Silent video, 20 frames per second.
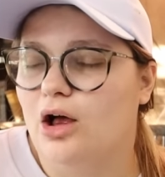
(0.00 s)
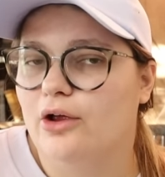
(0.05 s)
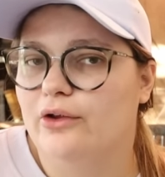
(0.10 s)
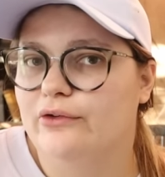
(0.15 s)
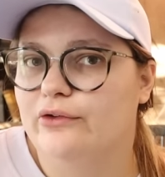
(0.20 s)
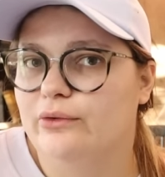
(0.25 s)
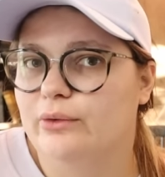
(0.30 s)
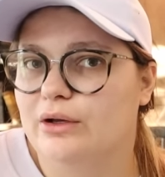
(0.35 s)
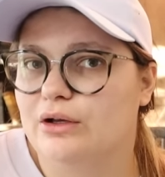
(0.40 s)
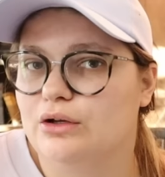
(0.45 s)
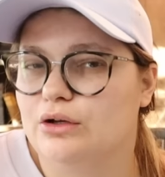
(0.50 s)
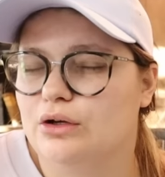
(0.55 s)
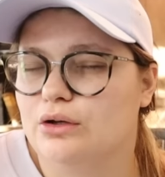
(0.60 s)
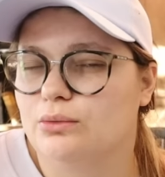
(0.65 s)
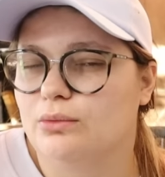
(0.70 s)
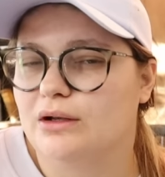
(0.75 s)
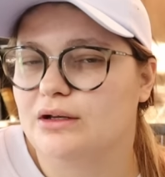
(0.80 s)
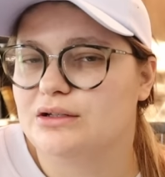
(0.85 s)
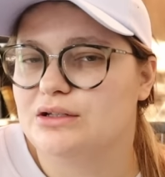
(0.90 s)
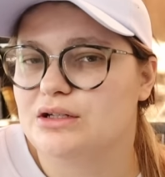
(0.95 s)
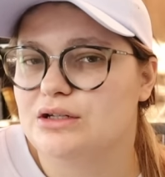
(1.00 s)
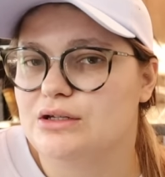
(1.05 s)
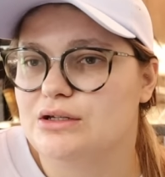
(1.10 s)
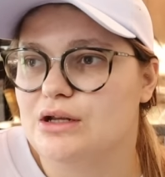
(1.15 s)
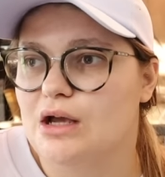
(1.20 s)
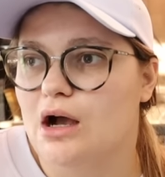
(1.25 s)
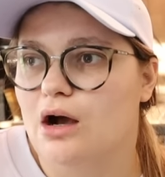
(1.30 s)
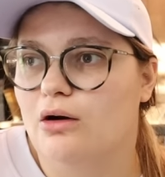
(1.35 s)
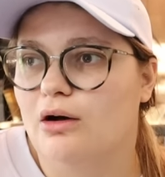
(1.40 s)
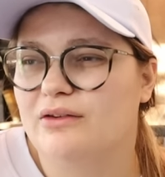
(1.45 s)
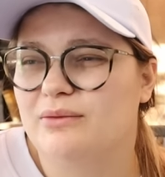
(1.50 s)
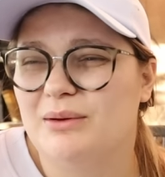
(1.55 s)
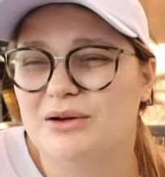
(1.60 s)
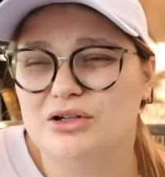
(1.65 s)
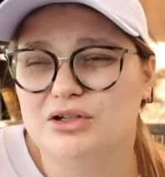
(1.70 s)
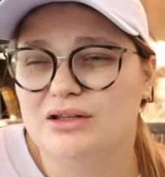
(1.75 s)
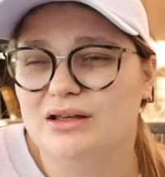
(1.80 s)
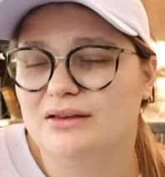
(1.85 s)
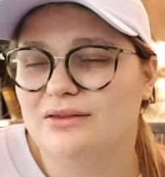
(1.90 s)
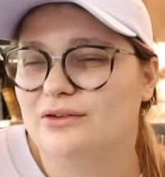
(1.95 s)
also a good one to know.
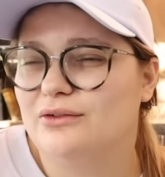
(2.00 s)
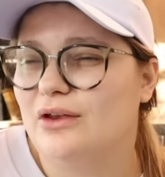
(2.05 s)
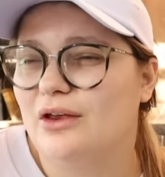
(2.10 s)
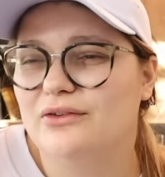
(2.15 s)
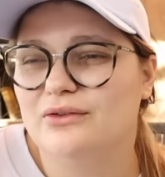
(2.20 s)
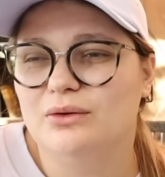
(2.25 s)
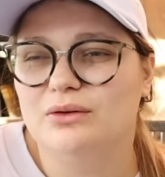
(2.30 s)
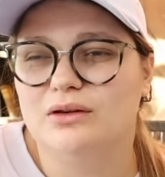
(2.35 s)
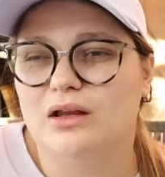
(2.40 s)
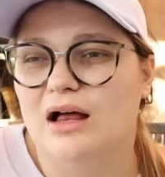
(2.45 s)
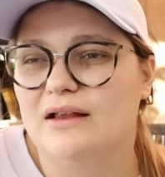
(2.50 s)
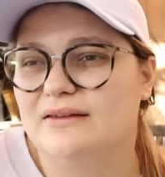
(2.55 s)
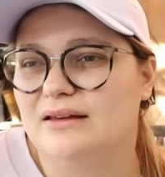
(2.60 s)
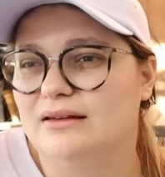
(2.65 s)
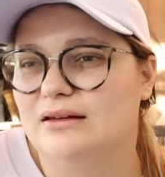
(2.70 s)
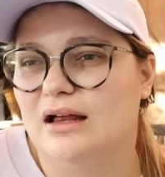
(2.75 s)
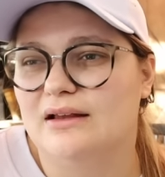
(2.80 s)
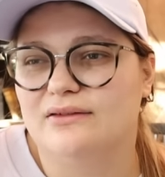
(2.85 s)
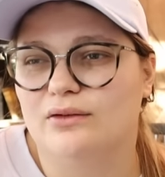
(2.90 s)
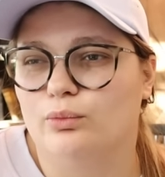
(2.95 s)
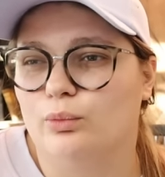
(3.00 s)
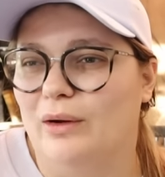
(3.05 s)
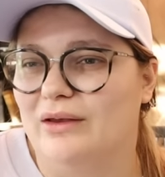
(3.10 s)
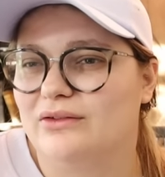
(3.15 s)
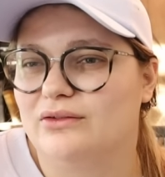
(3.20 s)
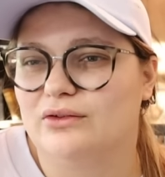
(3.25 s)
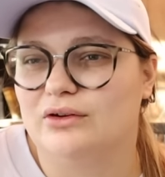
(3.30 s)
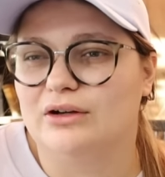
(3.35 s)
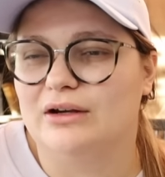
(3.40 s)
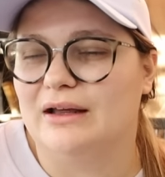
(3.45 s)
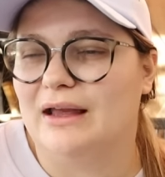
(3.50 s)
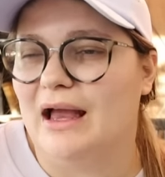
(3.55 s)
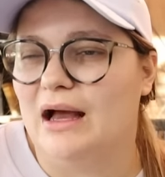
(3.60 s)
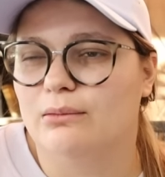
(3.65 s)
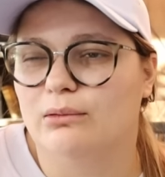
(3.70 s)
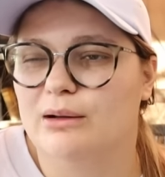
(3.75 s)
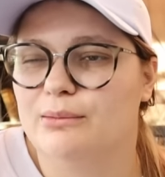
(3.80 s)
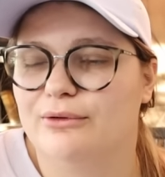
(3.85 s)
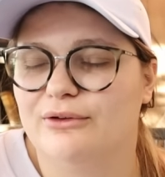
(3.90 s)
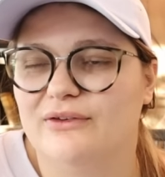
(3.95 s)
Especially, there's also lots and lots of Western and
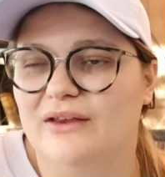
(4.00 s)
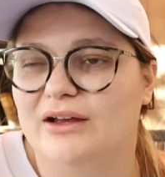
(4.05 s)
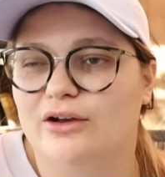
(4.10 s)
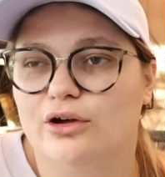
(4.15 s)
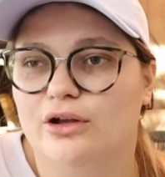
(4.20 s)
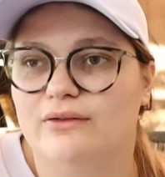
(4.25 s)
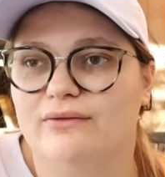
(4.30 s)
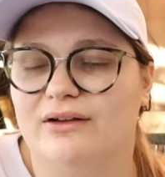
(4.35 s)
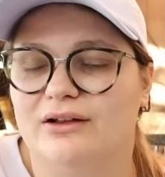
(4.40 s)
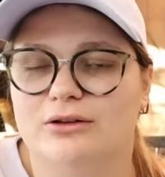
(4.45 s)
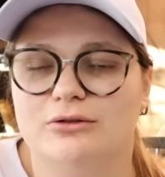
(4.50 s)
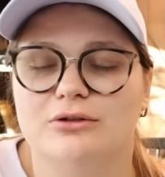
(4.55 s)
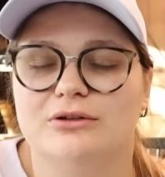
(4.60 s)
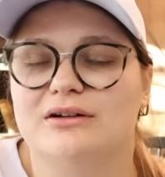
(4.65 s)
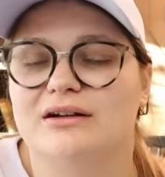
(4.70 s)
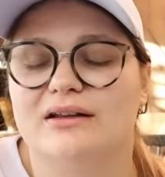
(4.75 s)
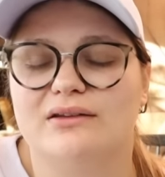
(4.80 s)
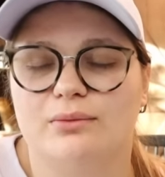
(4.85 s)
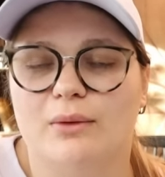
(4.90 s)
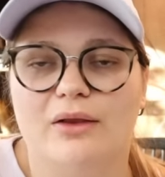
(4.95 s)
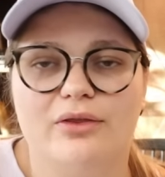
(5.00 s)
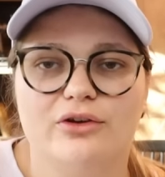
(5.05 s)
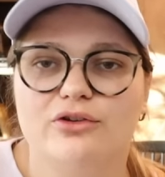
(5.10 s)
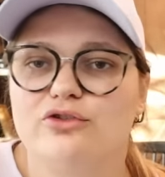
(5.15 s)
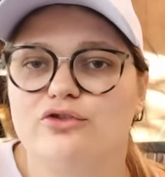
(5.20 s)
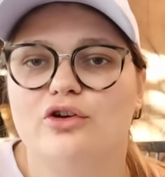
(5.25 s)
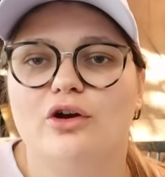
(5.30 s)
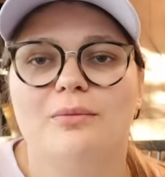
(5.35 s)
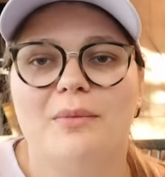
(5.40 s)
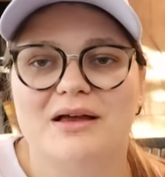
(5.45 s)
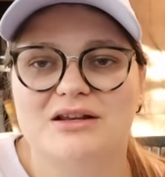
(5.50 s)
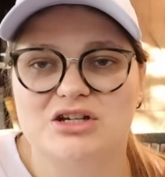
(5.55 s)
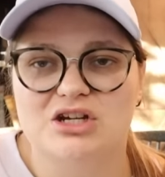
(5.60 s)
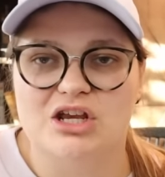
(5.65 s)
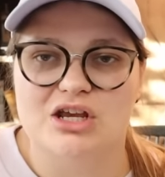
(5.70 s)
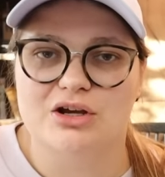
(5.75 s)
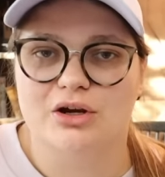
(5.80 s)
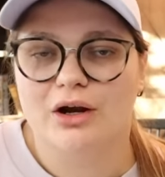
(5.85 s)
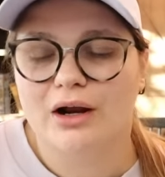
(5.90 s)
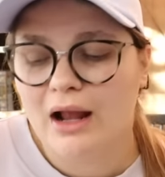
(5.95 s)
cowboy boots I could have included as well. There's so much
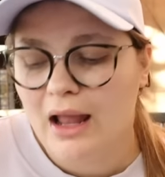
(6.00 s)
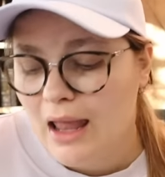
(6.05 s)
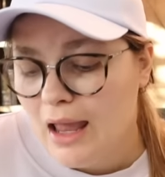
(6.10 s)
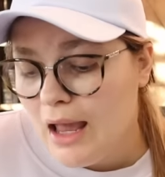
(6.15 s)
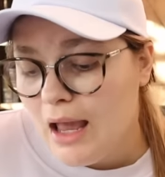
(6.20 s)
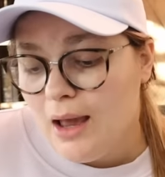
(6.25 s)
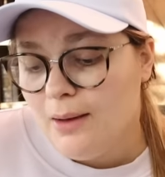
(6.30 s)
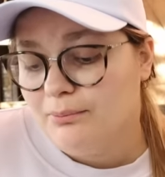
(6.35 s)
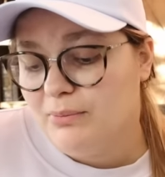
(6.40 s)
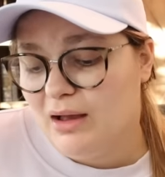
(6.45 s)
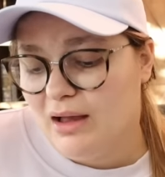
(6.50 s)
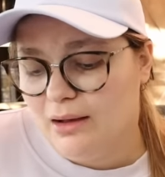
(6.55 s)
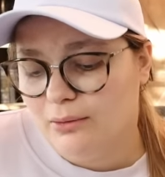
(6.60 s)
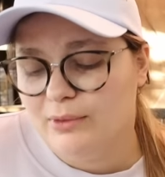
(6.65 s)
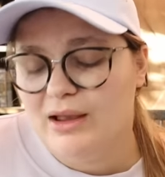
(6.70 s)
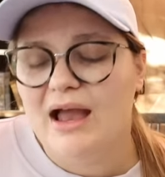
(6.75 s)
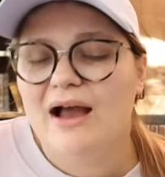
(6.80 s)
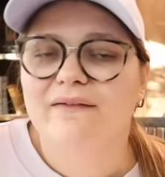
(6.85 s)
here, but we